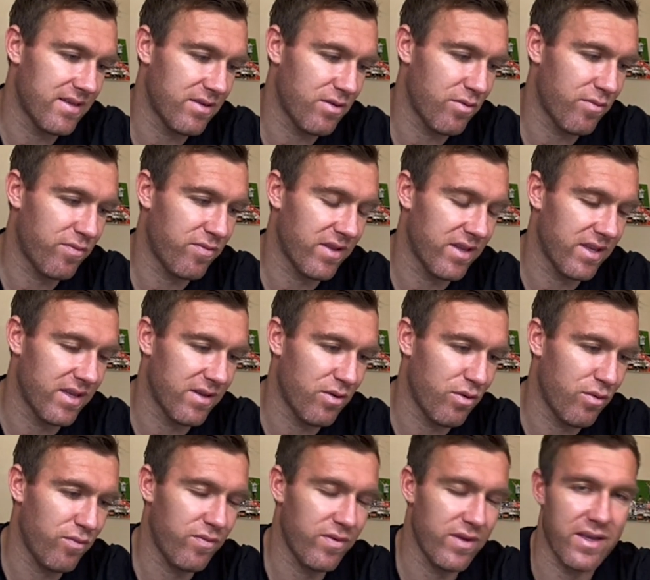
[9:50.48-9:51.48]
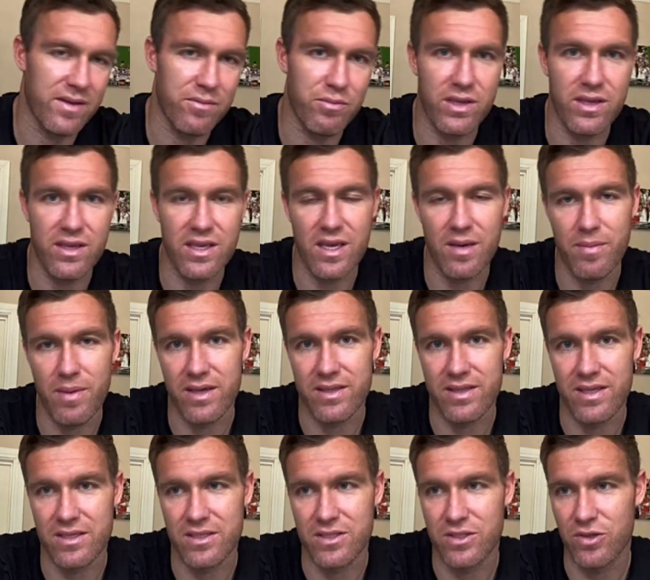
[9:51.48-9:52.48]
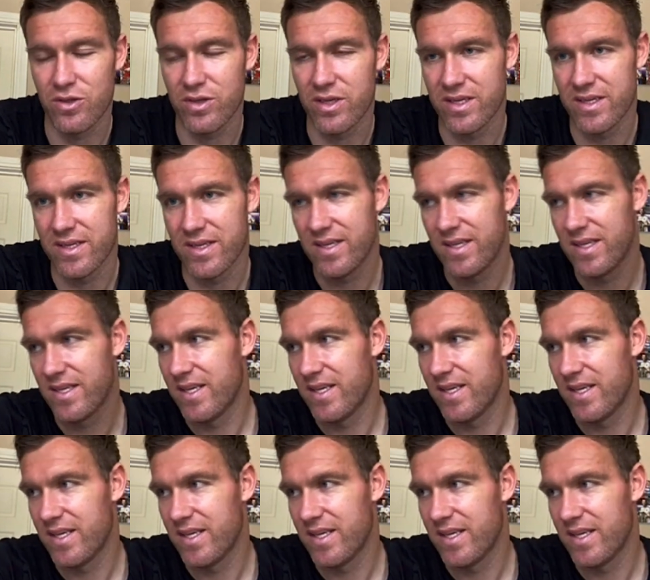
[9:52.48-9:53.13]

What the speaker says: hopefully we can get back there soon, and